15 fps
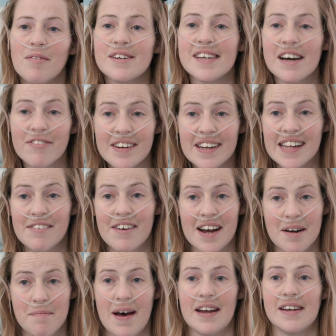I would definitely
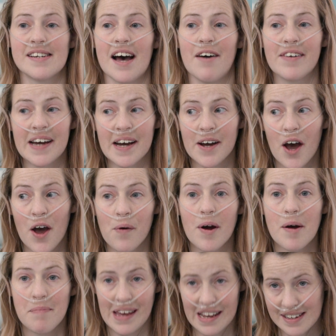recommend having a go
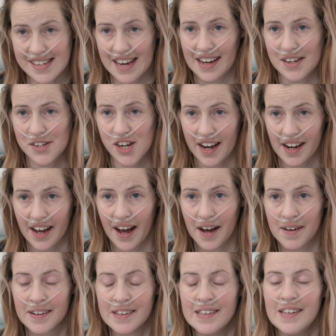at being a second checker.
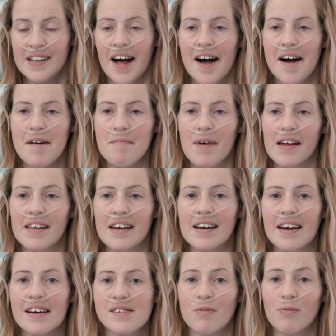I
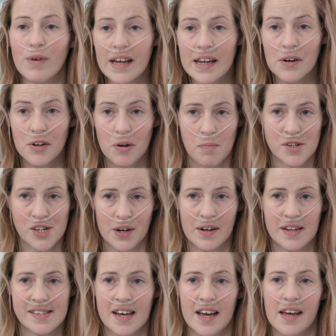think it's a really good
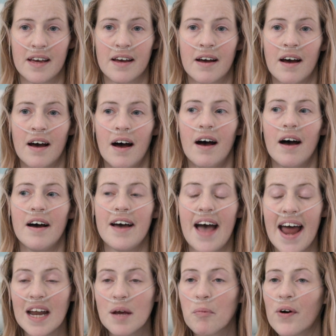opportunity. At
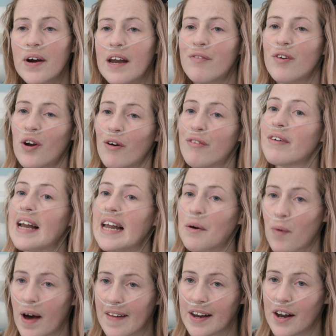any point, if you're not
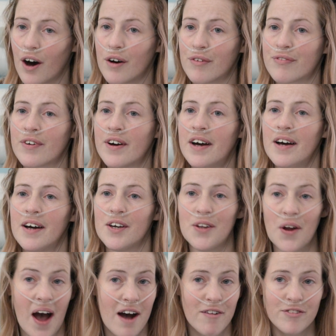feeling well enough, you
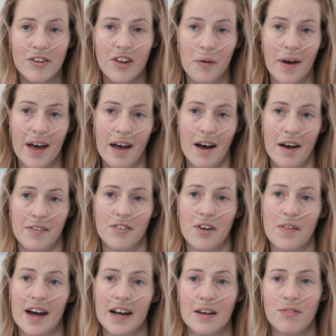don't have to do it, and
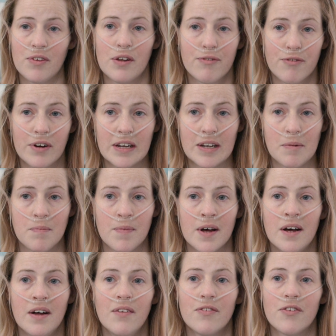so that gives you the freedom
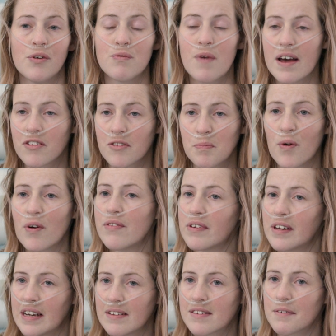to rest more if
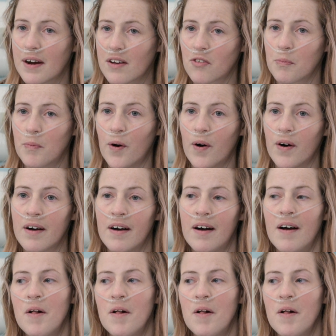you need to rest more.